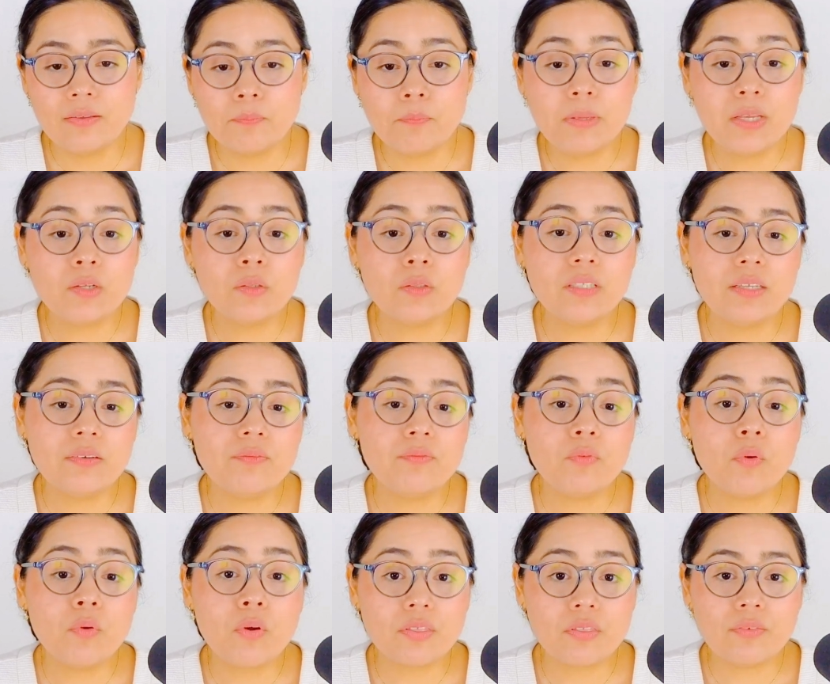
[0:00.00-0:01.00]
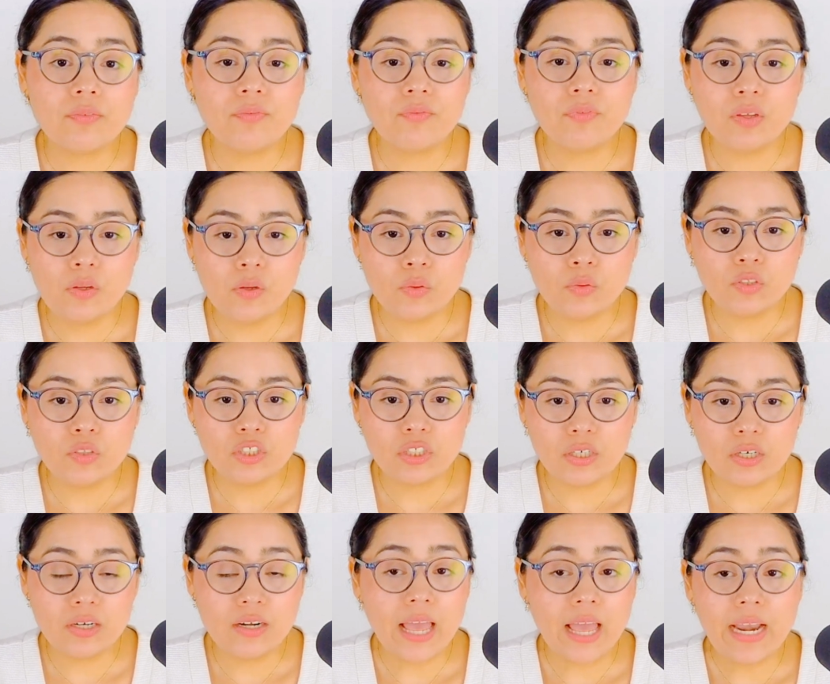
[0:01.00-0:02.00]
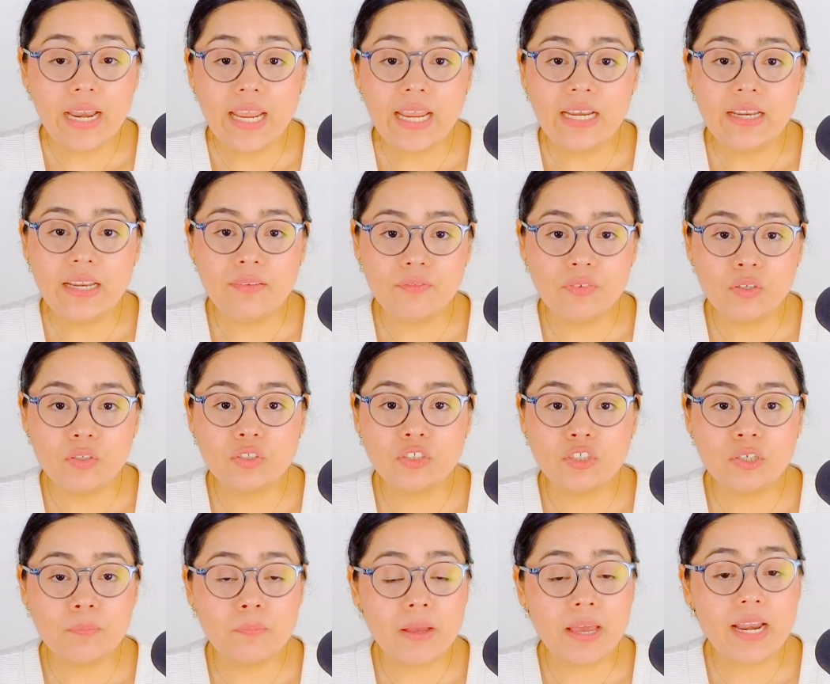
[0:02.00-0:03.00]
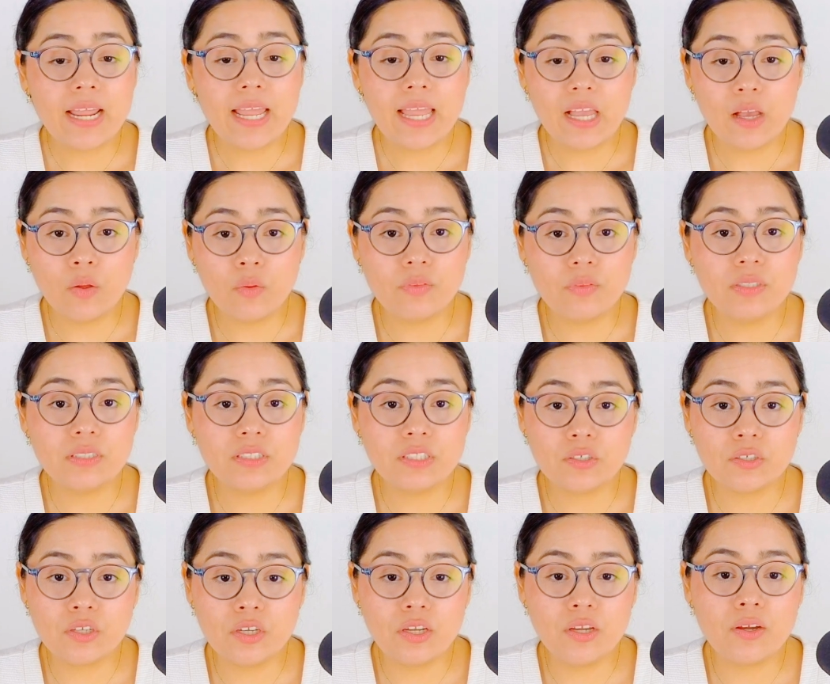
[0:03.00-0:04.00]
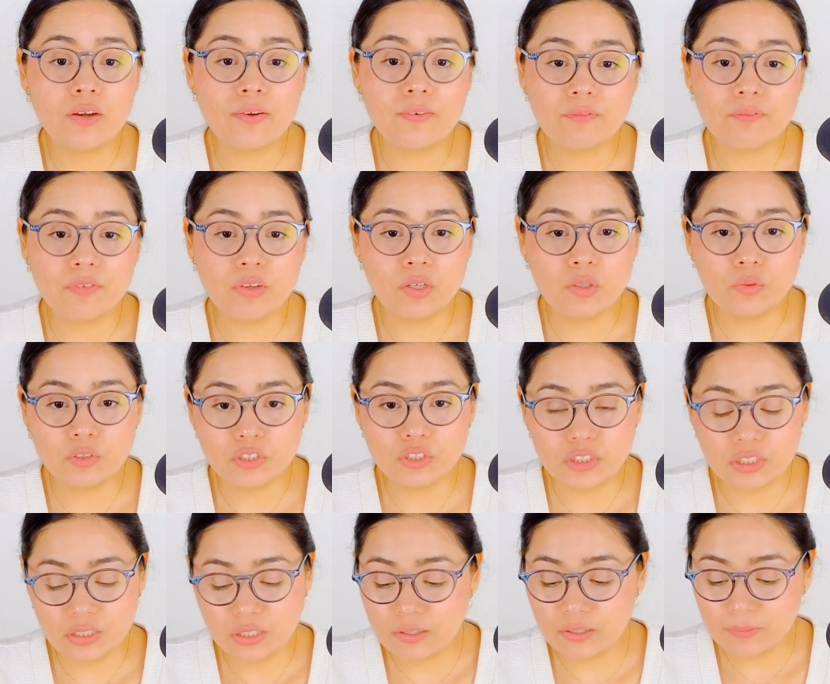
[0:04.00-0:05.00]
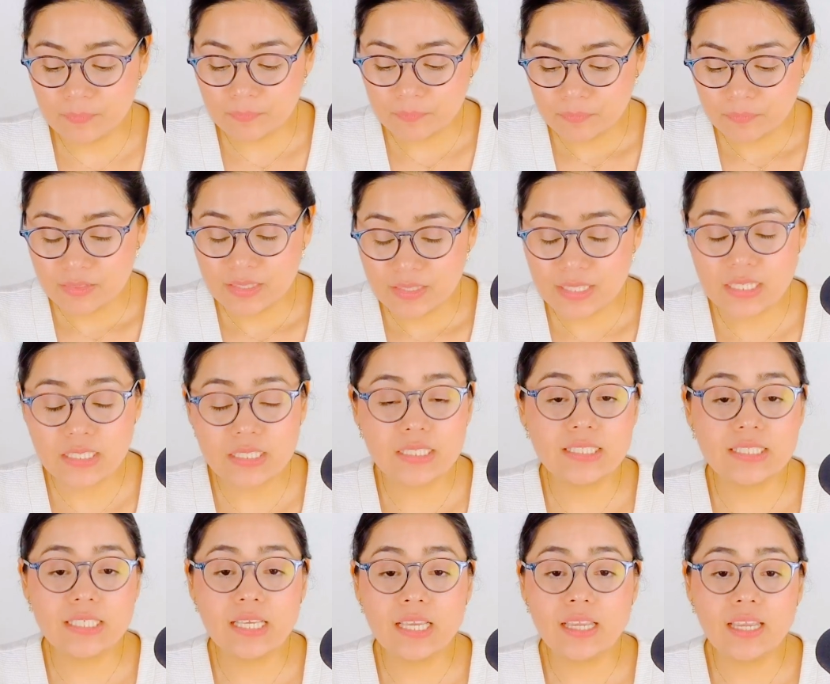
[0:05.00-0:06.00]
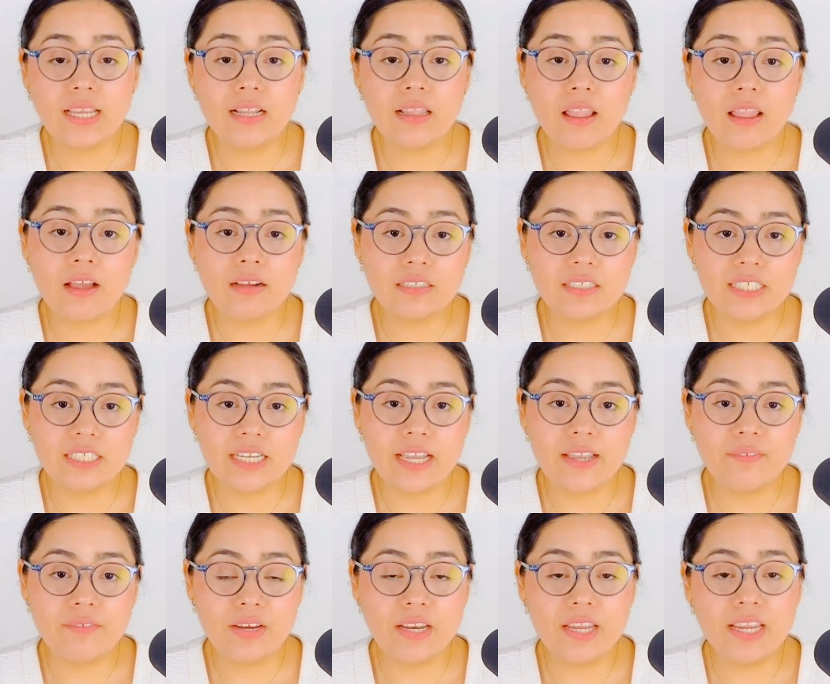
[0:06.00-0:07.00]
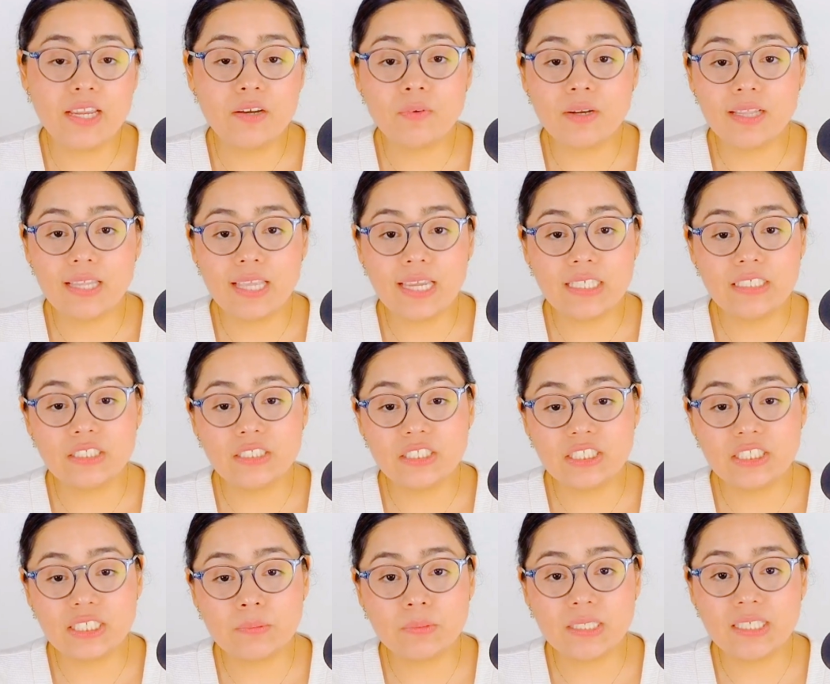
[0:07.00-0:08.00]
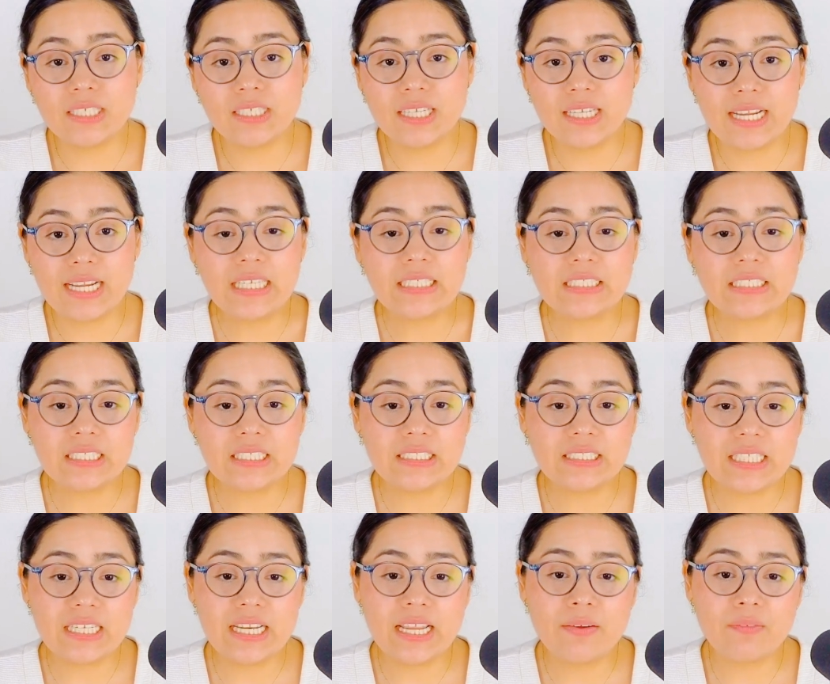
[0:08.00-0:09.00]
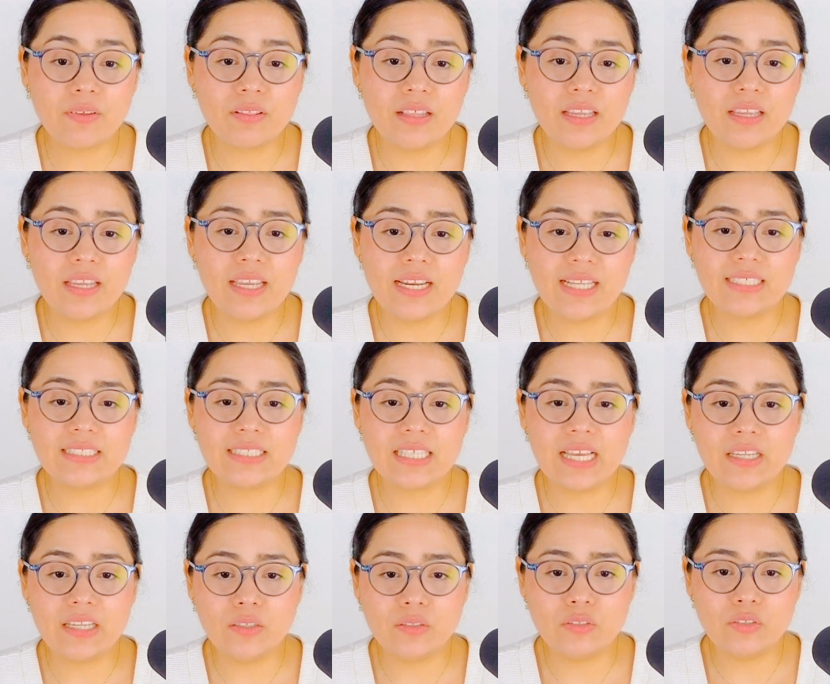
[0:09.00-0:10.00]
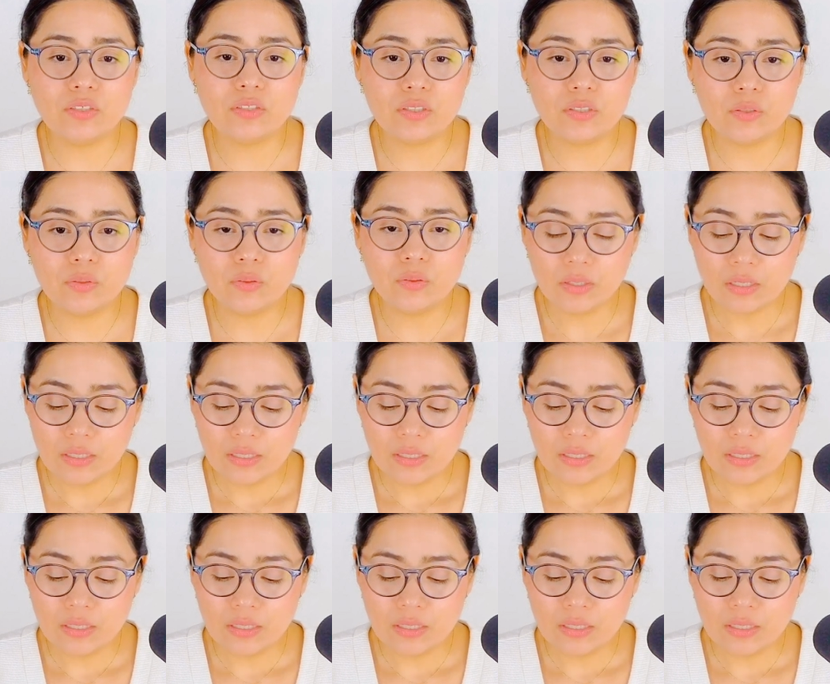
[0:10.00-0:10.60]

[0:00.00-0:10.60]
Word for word: building for the future, not any future, but a healthy, secure future. This is seeking longevity in relationships and connections and everything it is that you do.